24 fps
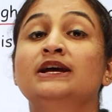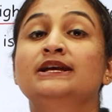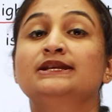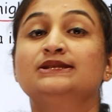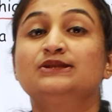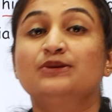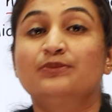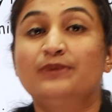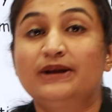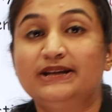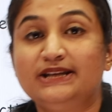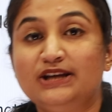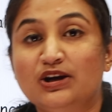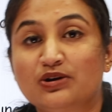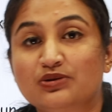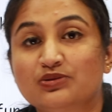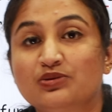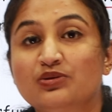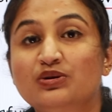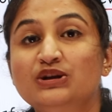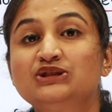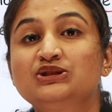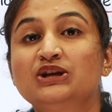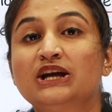So when you're
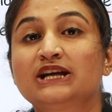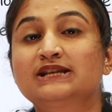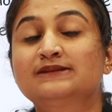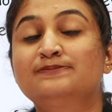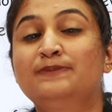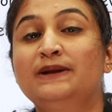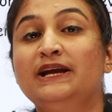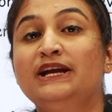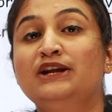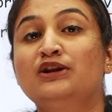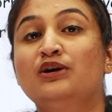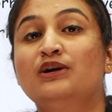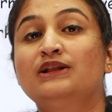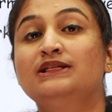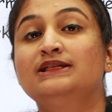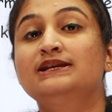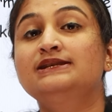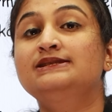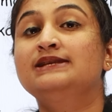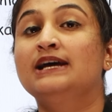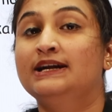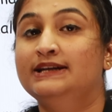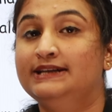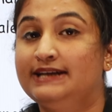going to explain all
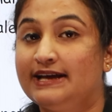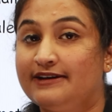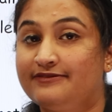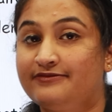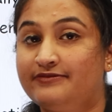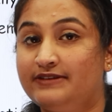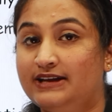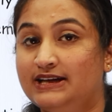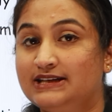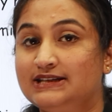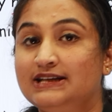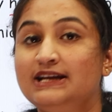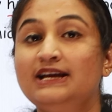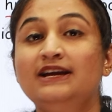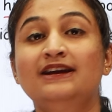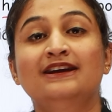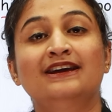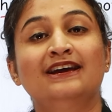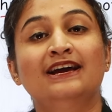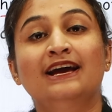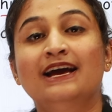this, definitely,